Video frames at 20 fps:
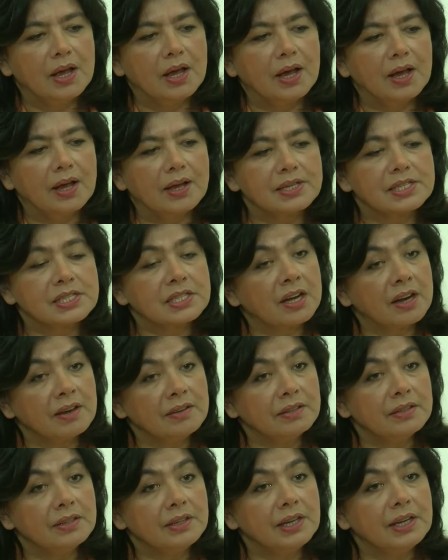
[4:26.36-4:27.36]
Uh,
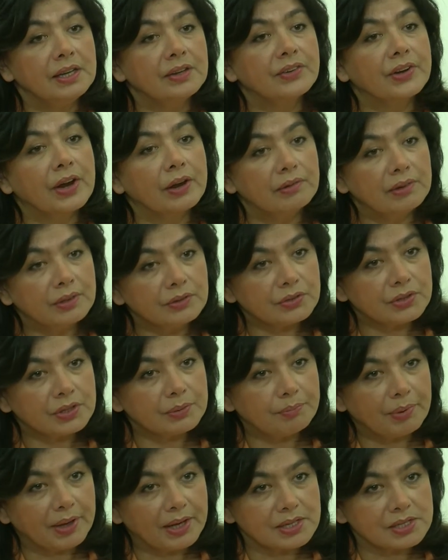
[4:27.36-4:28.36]
strengthening regulatory
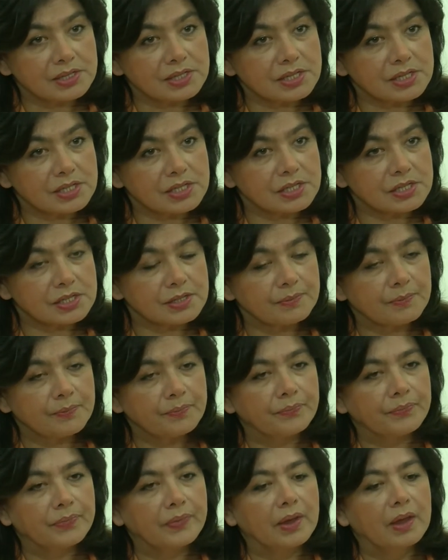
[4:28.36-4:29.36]
bases
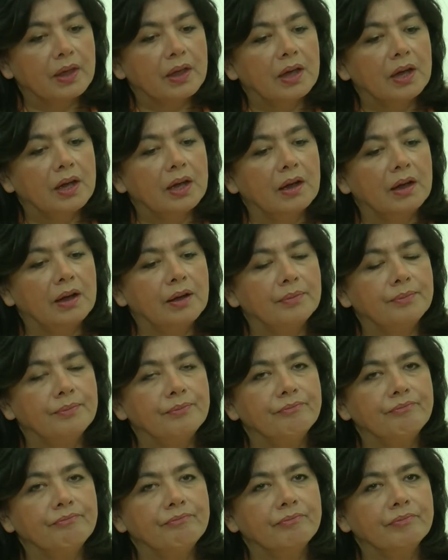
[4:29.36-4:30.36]

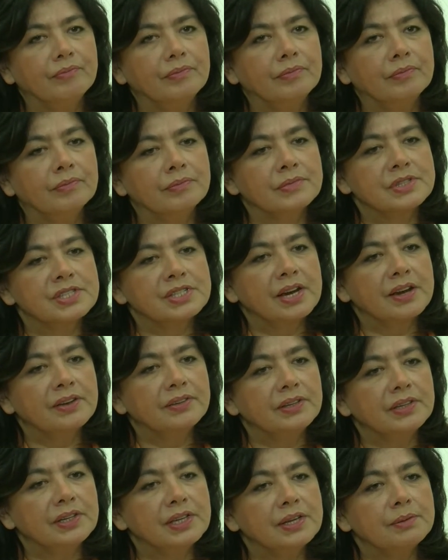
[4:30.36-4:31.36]
um,
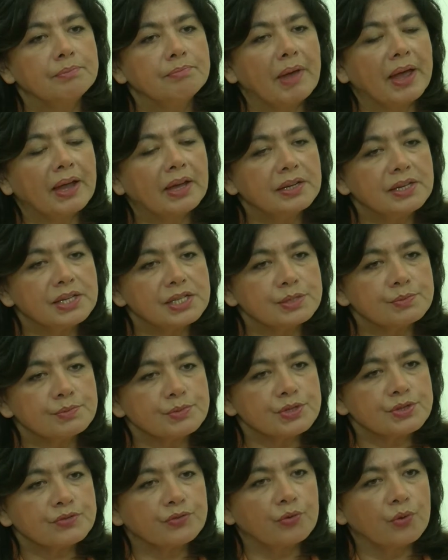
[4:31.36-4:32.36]
strengthening
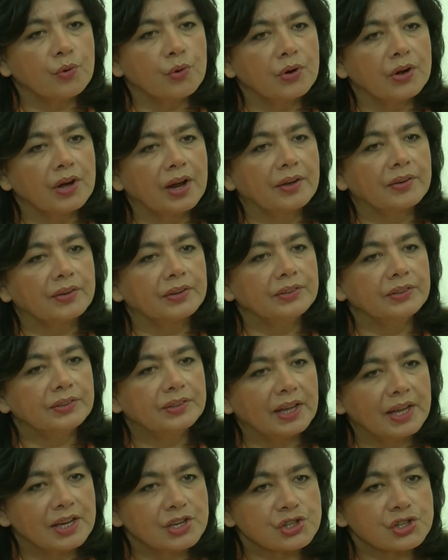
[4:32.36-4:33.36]
mechanisms for
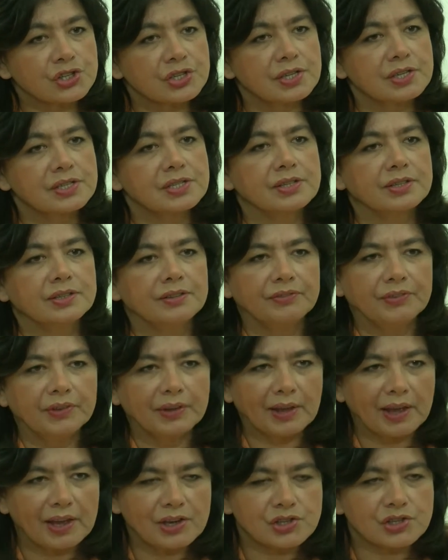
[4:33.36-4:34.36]
accreditation,
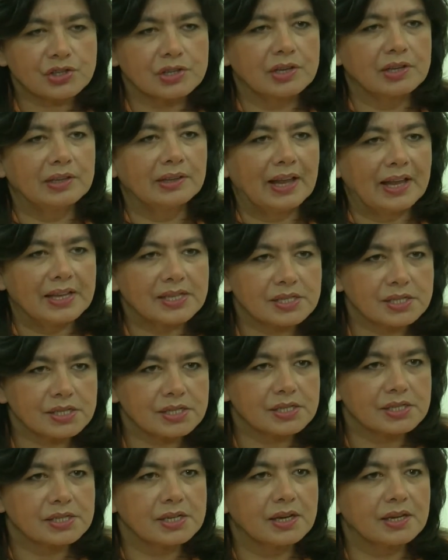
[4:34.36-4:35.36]
certification,
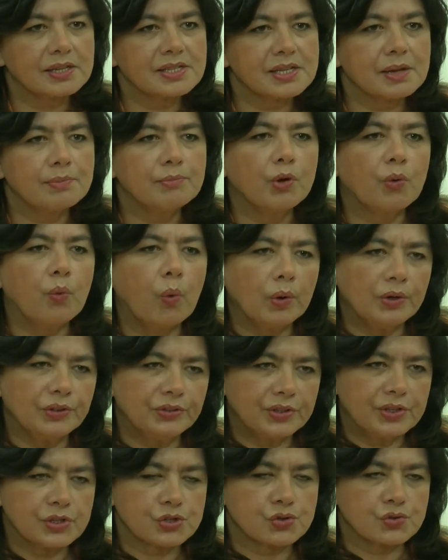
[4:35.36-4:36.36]
licensing, some
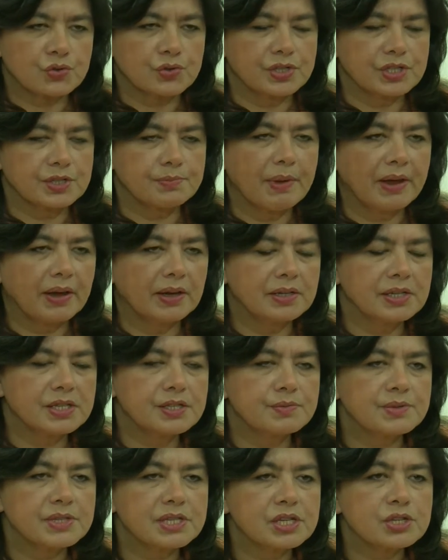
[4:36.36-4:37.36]
quality assurance
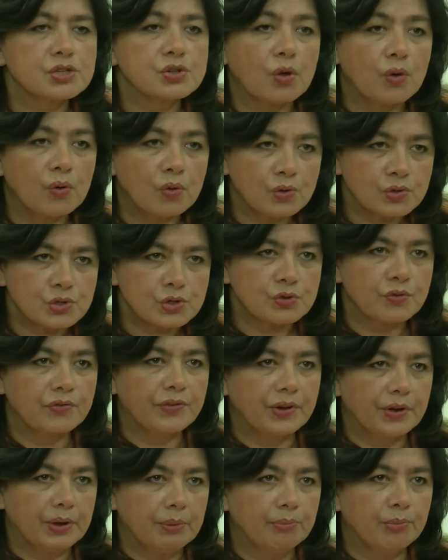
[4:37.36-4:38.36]
mechanisms is also
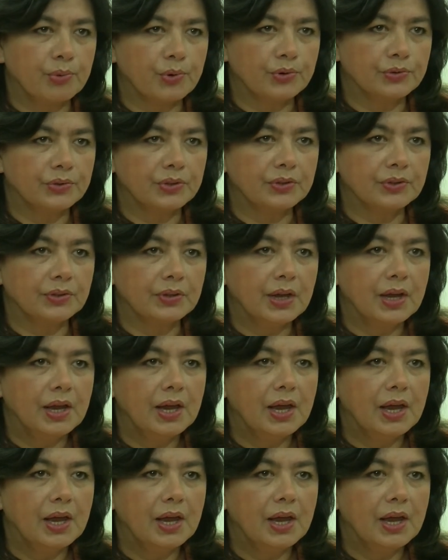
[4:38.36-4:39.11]
very important.